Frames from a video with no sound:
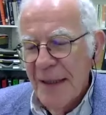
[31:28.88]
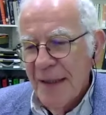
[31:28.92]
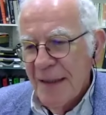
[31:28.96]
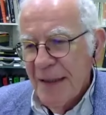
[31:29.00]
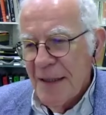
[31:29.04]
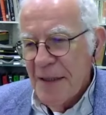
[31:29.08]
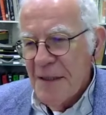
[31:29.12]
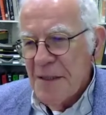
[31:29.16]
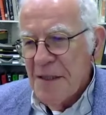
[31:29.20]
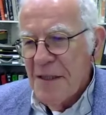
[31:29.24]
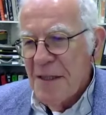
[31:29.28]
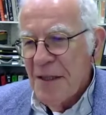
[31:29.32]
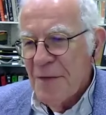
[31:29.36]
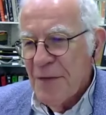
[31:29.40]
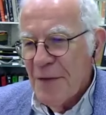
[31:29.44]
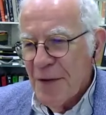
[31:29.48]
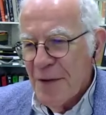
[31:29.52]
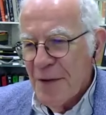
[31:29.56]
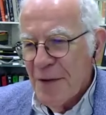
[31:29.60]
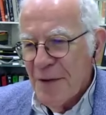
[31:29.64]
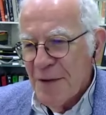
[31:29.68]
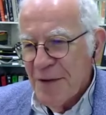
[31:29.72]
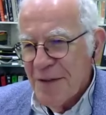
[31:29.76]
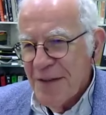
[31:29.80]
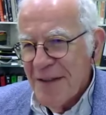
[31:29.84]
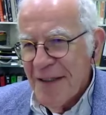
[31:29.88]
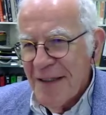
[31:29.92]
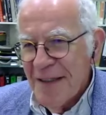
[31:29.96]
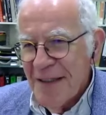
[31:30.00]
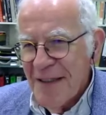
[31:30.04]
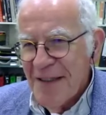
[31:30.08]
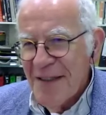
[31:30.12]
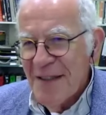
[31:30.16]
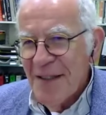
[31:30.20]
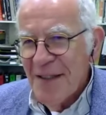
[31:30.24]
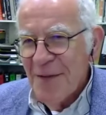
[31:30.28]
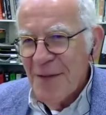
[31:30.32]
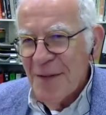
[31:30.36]
it's difficult.
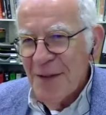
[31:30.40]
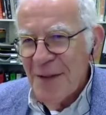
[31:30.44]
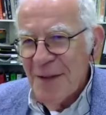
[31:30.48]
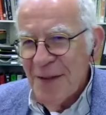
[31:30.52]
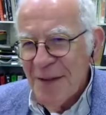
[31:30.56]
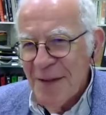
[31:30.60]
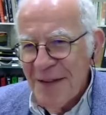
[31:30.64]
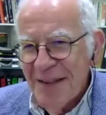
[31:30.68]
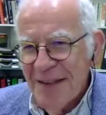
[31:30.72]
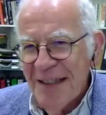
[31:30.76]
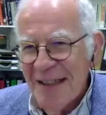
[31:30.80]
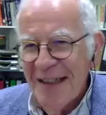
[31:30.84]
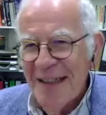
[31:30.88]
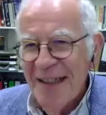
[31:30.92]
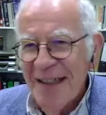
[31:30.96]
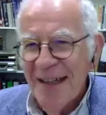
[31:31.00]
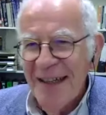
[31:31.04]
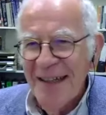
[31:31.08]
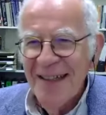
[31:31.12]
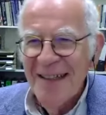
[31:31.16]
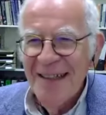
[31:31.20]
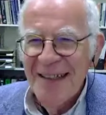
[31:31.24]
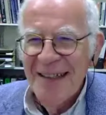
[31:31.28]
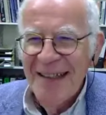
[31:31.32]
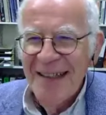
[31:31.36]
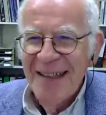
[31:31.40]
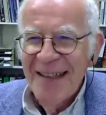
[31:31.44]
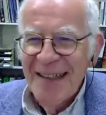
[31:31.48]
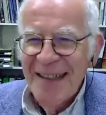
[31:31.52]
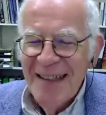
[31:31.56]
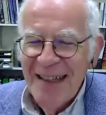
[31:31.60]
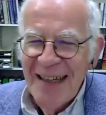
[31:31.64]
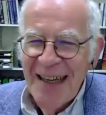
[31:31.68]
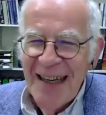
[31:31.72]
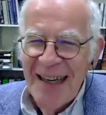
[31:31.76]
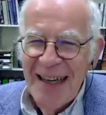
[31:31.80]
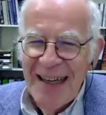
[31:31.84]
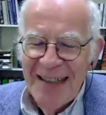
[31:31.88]
It's difficult.
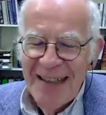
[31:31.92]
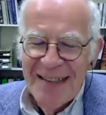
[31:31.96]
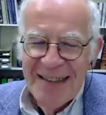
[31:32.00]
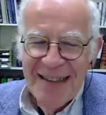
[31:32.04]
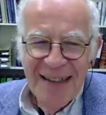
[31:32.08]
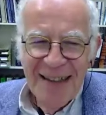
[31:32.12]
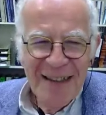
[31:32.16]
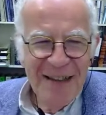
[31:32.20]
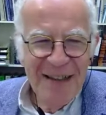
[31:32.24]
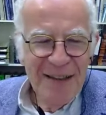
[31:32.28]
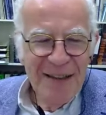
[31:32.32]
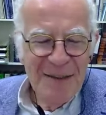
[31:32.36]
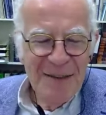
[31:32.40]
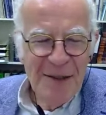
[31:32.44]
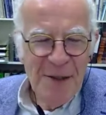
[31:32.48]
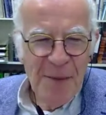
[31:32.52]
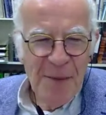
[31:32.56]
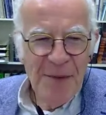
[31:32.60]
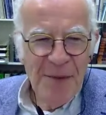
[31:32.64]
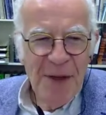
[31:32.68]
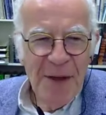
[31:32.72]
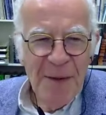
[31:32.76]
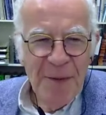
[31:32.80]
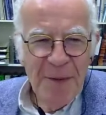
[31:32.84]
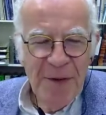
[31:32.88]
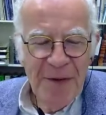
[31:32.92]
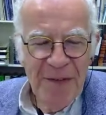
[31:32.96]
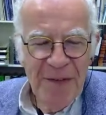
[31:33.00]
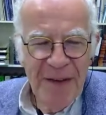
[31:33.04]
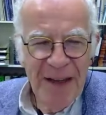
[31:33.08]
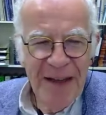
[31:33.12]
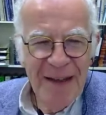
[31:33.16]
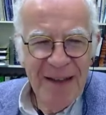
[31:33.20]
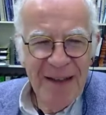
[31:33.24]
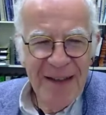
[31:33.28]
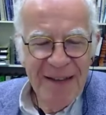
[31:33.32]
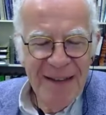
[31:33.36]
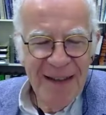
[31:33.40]
And I sometimes
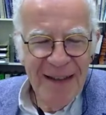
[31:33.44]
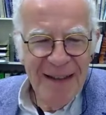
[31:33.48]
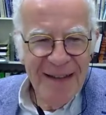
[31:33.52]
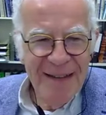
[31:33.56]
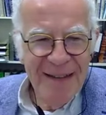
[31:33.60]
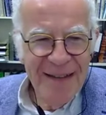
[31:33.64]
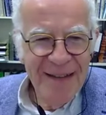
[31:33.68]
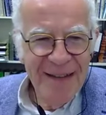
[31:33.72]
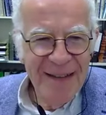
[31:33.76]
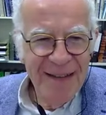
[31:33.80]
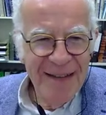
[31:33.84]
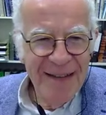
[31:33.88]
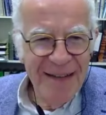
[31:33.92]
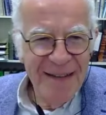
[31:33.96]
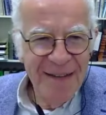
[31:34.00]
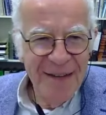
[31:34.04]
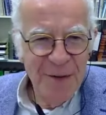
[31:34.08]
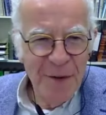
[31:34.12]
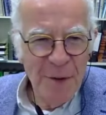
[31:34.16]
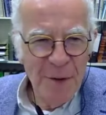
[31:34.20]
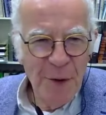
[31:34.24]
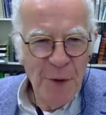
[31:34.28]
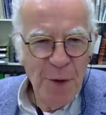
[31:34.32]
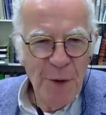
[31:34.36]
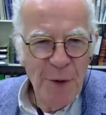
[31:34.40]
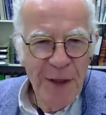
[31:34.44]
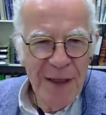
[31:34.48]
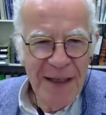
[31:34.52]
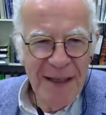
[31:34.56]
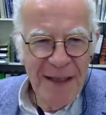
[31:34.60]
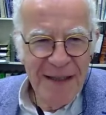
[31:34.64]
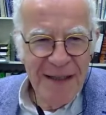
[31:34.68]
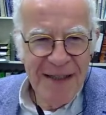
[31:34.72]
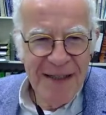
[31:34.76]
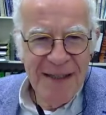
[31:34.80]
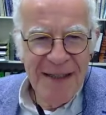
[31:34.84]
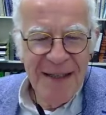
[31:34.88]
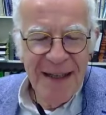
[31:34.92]
think that
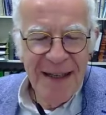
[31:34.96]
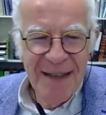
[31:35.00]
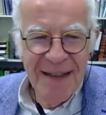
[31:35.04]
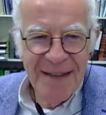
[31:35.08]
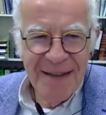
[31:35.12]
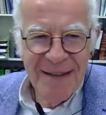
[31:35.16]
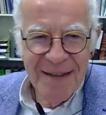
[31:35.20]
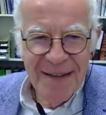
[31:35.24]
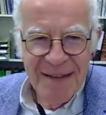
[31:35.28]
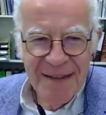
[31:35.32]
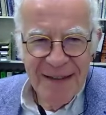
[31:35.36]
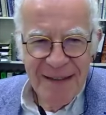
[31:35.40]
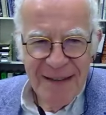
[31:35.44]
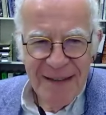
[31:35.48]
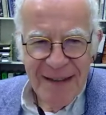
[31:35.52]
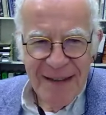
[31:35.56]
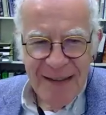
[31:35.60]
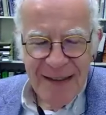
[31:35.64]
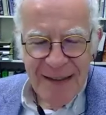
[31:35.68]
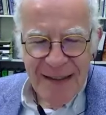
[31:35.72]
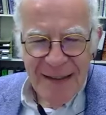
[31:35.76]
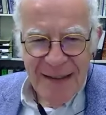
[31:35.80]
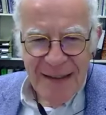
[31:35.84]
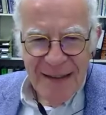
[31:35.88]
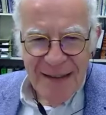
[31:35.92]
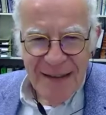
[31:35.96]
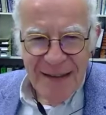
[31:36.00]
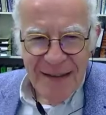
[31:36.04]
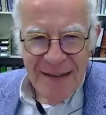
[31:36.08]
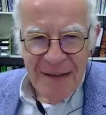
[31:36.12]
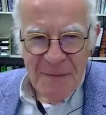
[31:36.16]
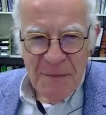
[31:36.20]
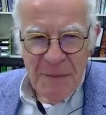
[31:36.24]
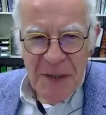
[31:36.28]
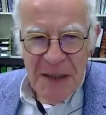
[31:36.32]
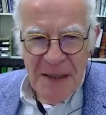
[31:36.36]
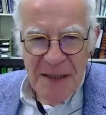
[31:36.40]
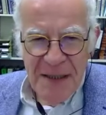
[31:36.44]
ruling a state
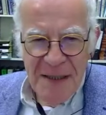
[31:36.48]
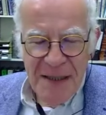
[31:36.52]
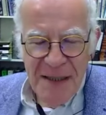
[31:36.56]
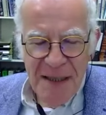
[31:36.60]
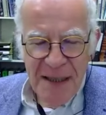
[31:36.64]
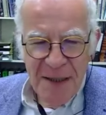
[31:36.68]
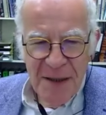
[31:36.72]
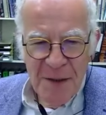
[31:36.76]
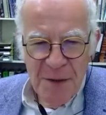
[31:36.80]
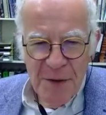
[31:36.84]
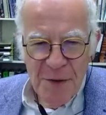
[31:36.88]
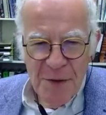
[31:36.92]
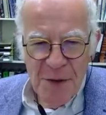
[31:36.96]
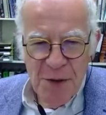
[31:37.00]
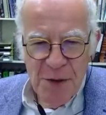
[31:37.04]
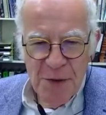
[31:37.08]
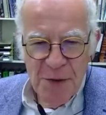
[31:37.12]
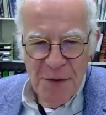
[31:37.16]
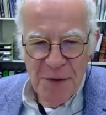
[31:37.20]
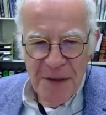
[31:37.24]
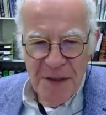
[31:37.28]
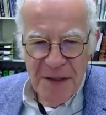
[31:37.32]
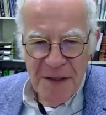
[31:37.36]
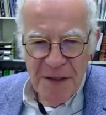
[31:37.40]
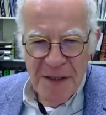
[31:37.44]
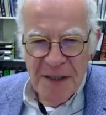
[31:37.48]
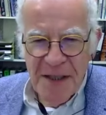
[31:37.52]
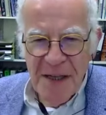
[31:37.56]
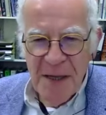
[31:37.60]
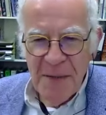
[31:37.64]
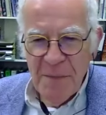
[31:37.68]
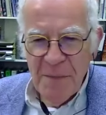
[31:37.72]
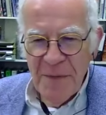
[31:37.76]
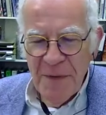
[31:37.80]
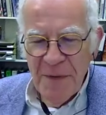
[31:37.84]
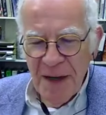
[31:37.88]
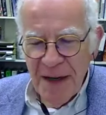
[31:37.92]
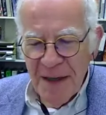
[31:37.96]
means that you should
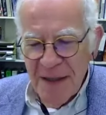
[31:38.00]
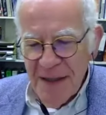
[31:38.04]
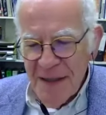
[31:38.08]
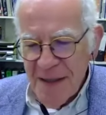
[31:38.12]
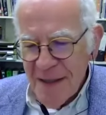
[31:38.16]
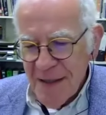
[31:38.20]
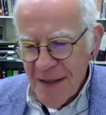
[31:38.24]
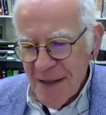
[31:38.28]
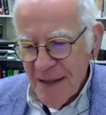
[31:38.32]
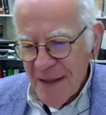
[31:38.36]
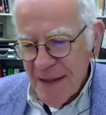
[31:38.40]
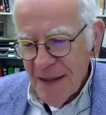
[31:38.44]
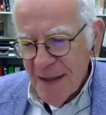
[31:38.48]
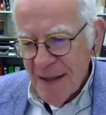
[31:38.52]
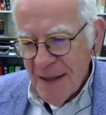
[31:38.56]
stepwise